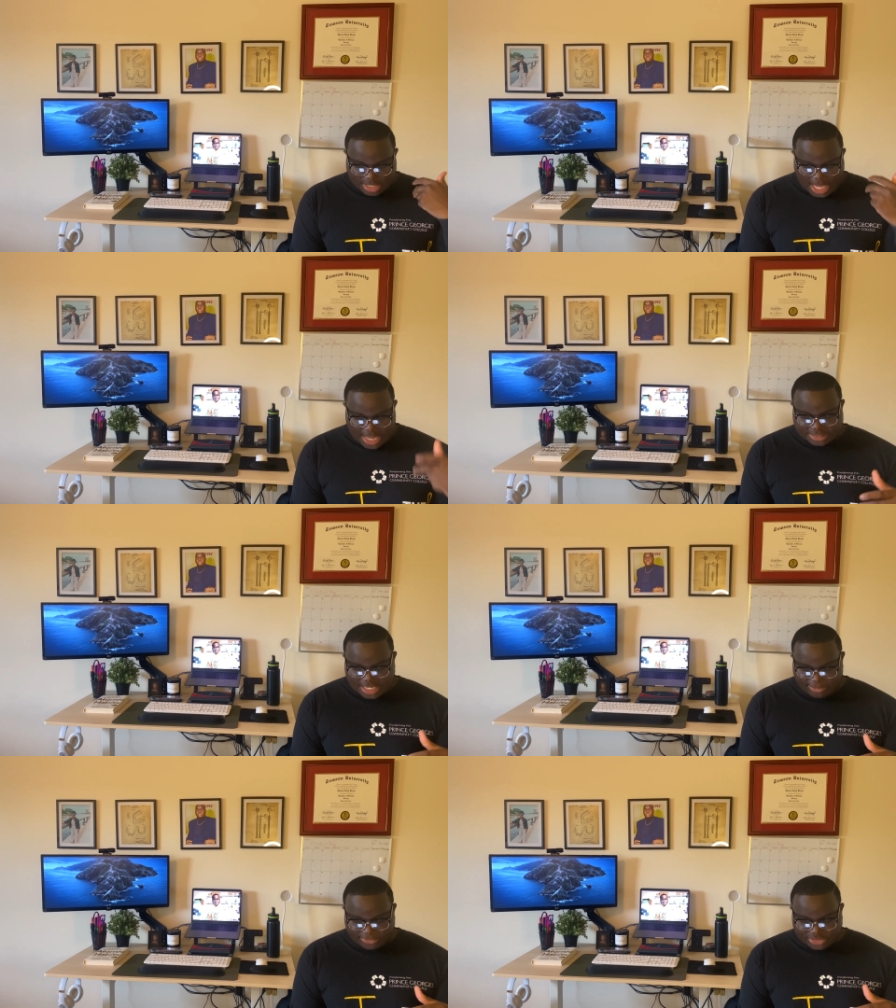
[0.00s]
lot of
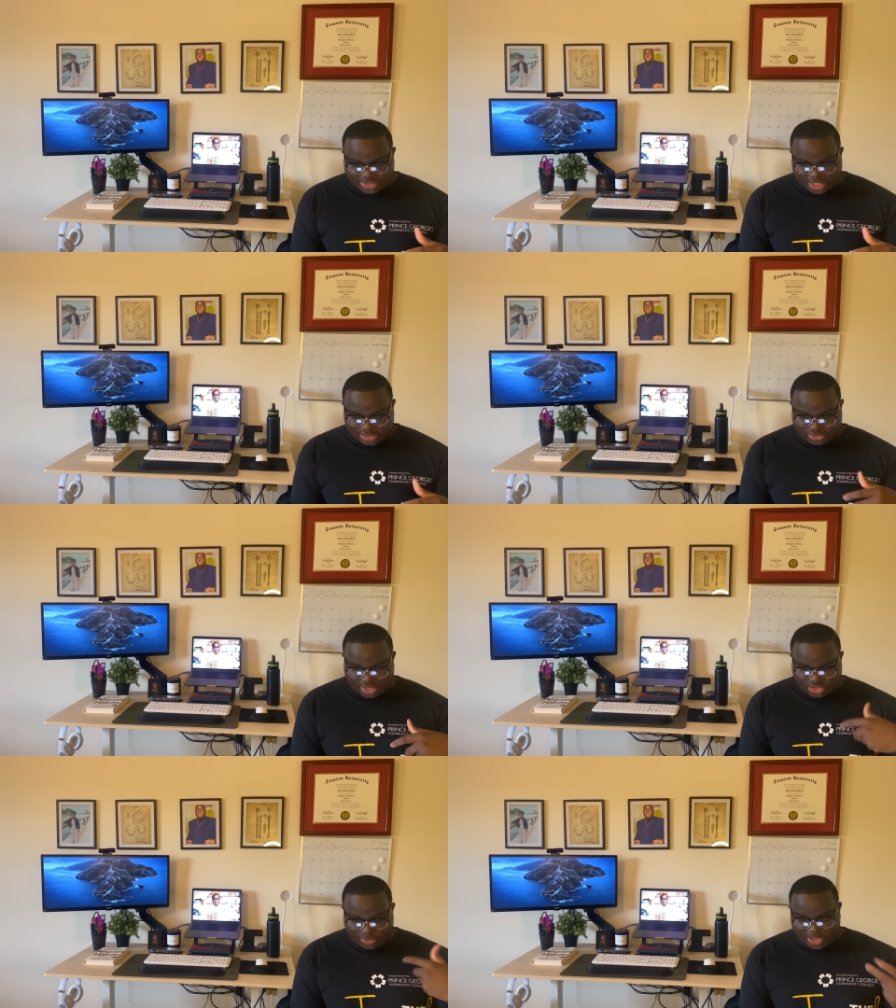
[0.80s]
time for this section, so I
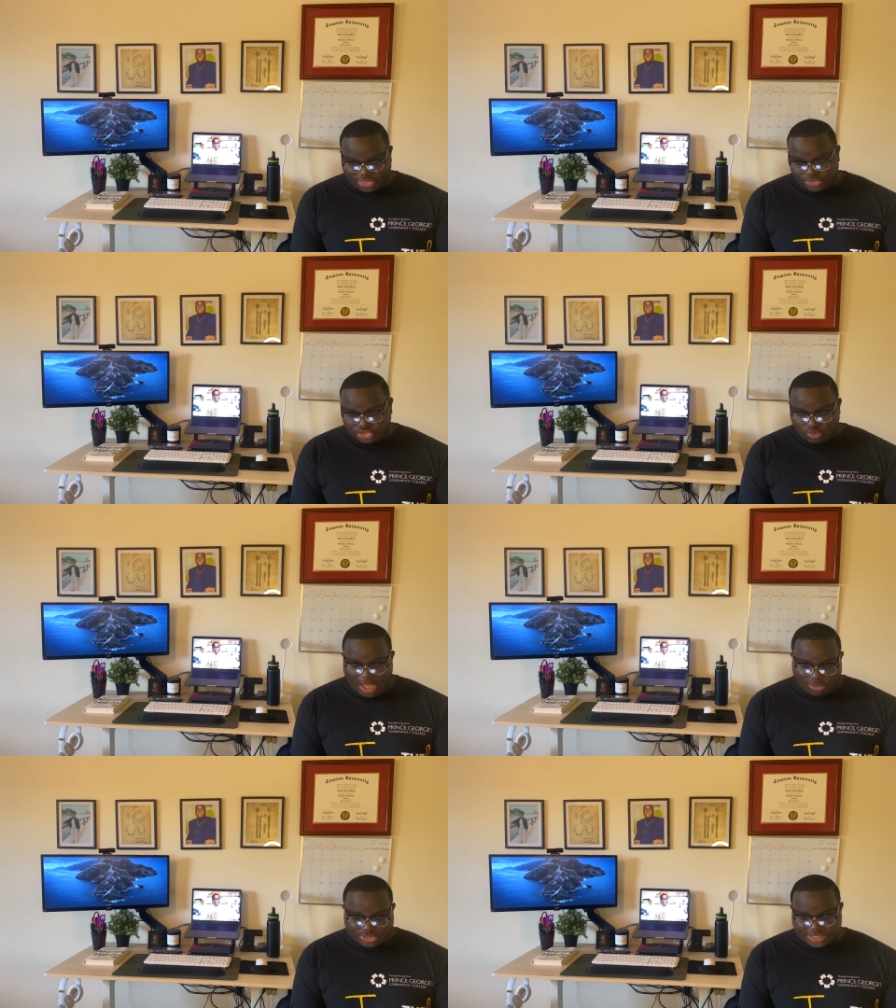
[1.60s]
took about two
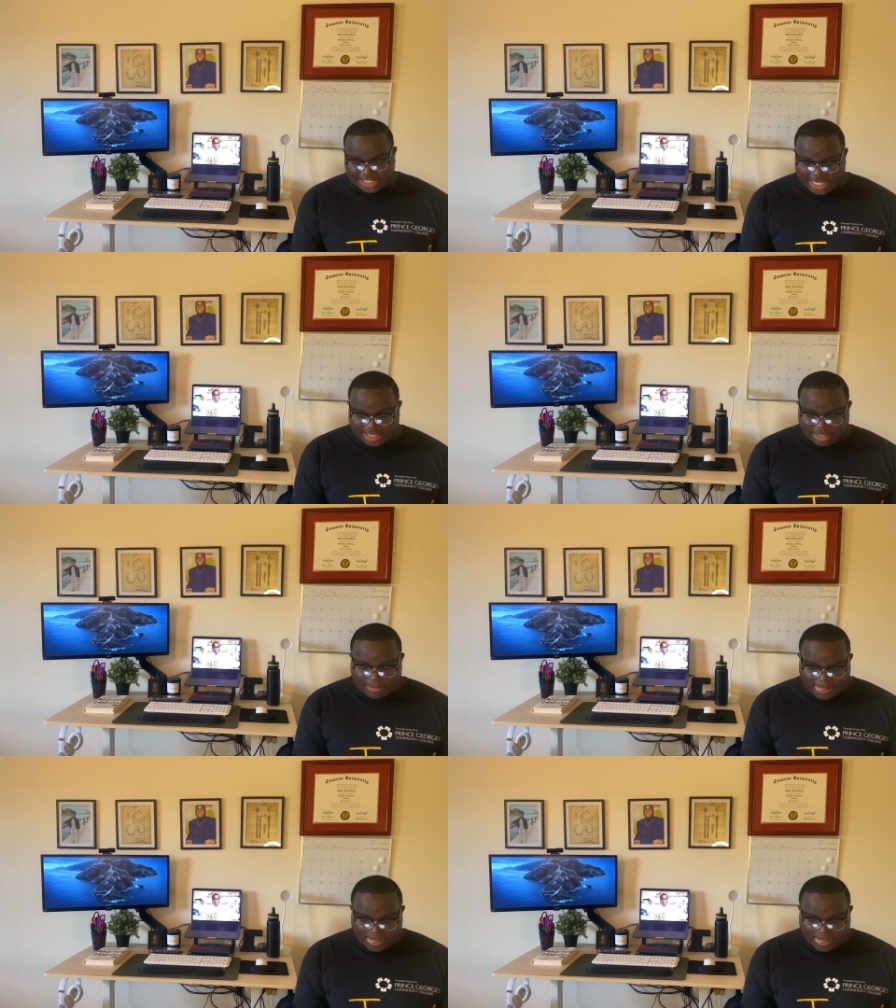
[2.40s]
hours a day.